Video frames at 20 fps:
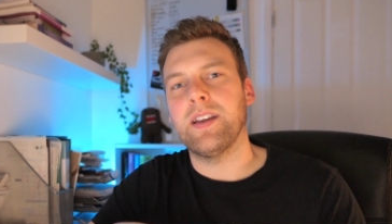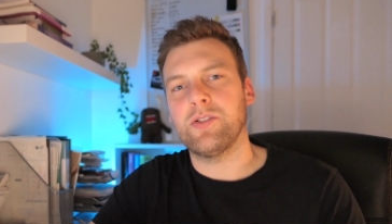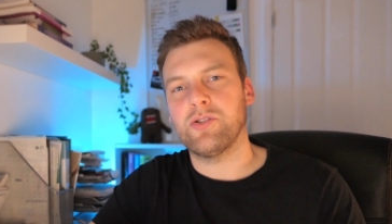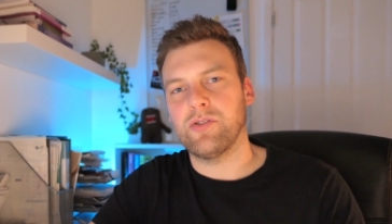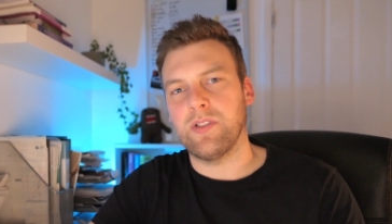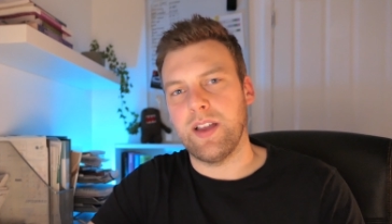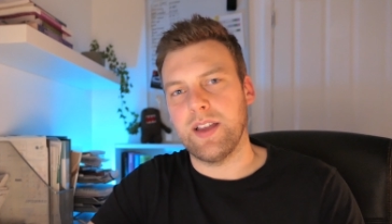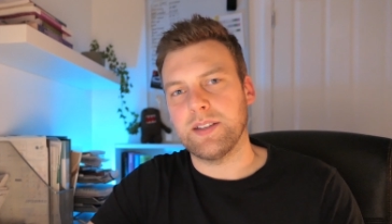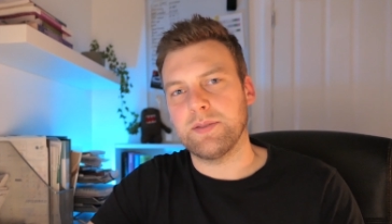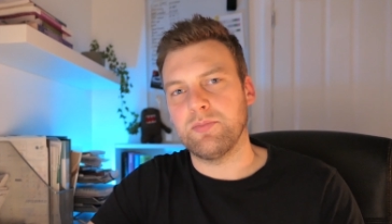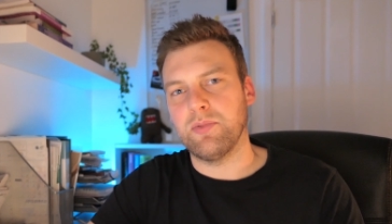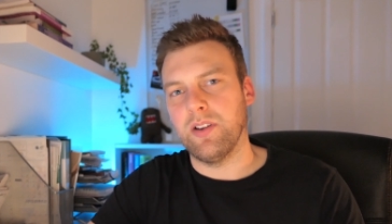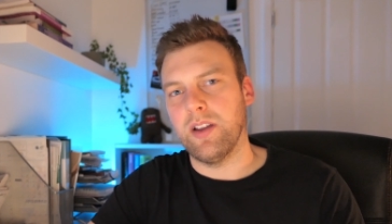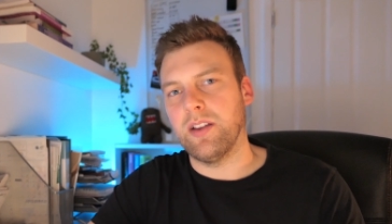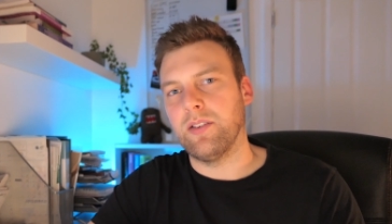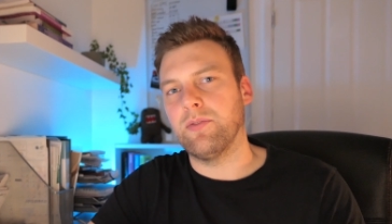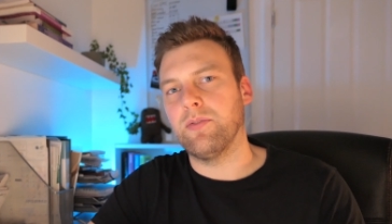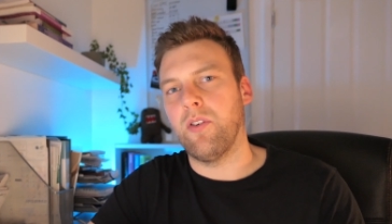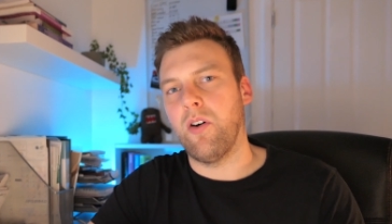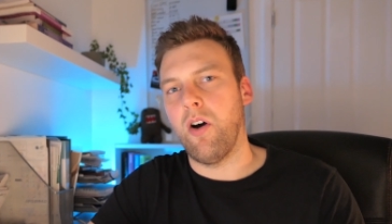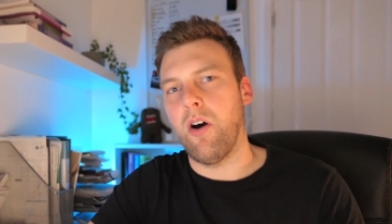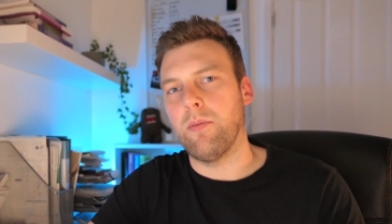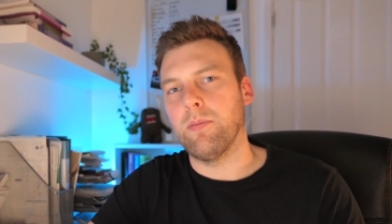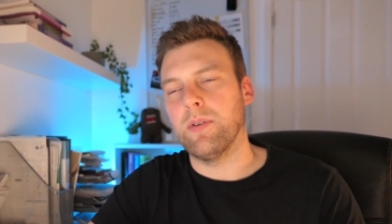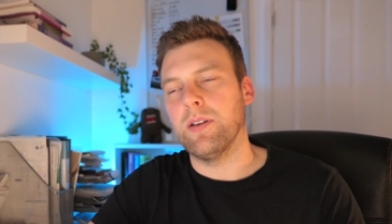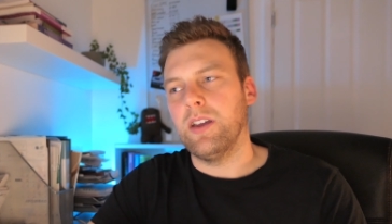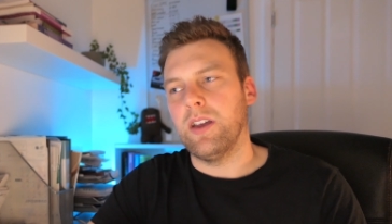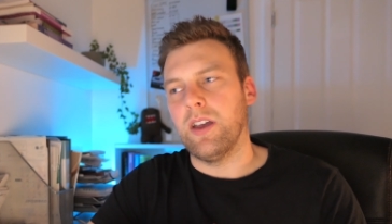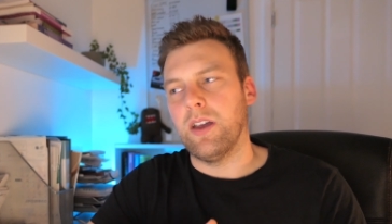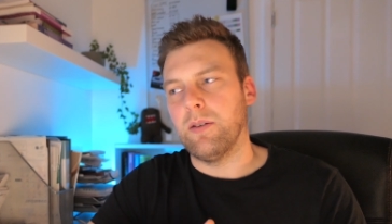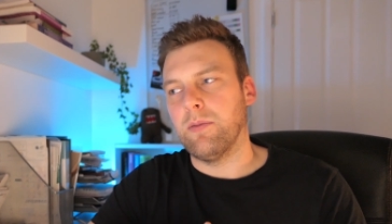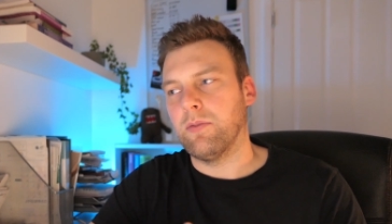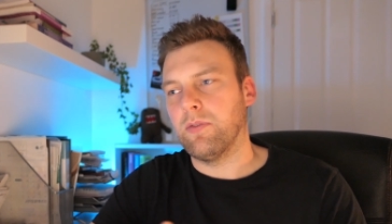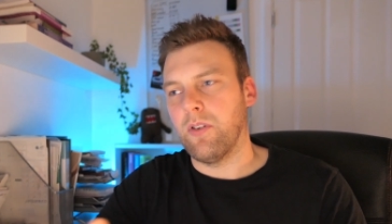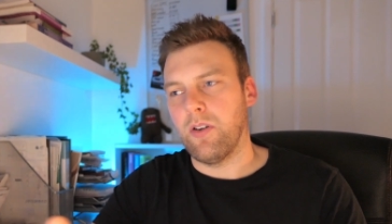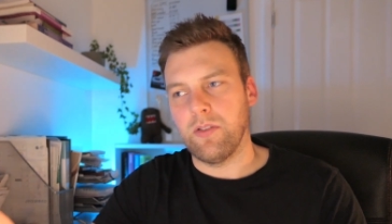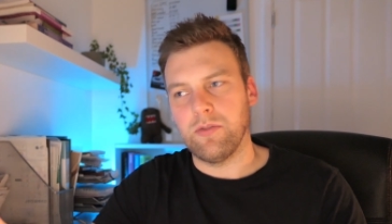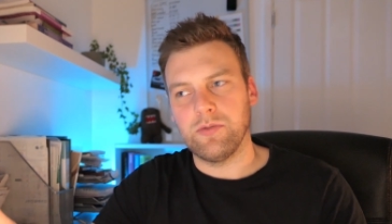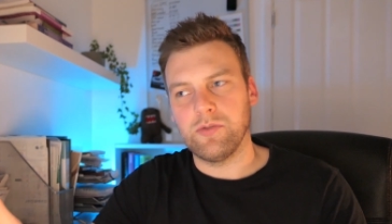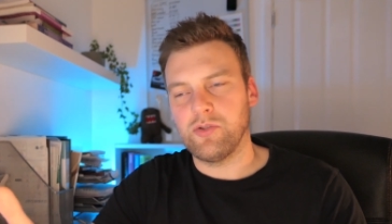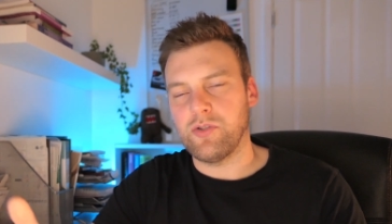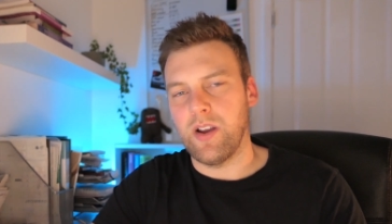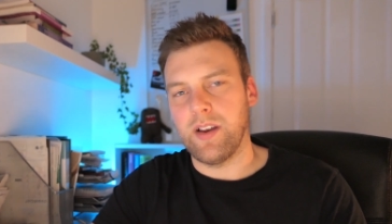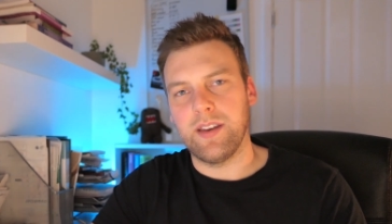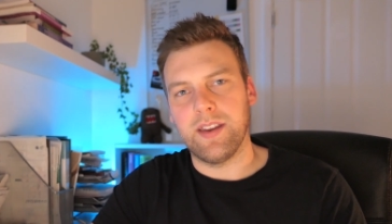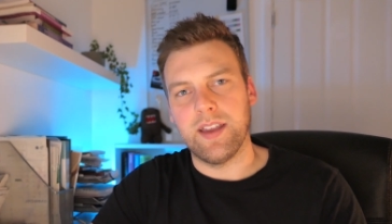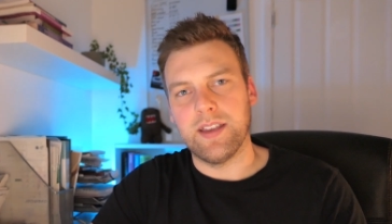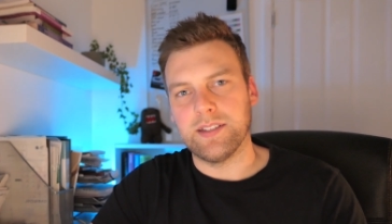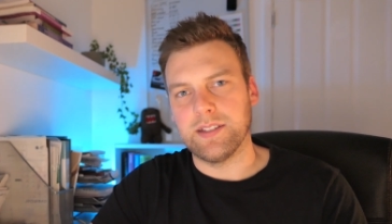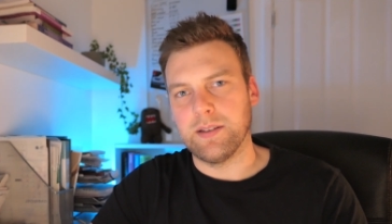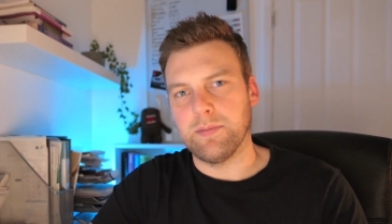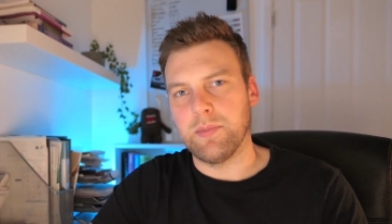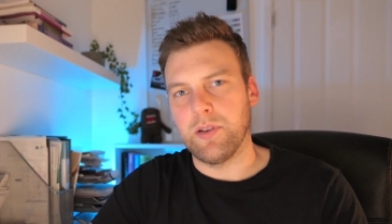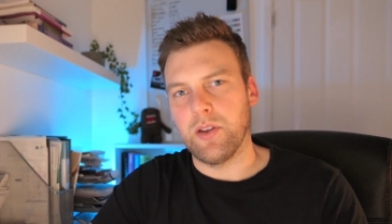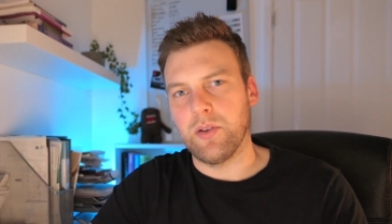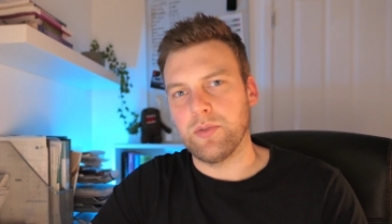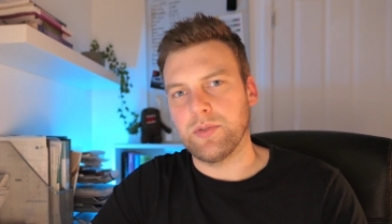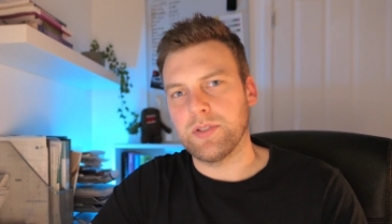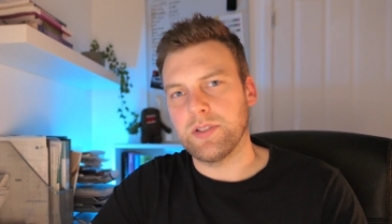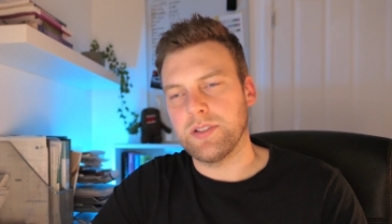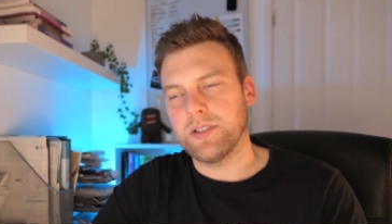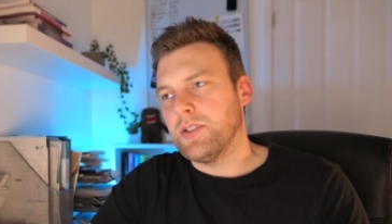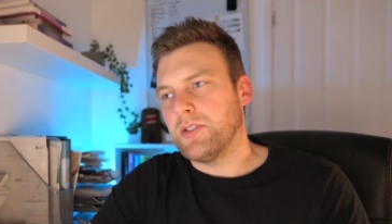naturally aspirated form, for track days and abuse.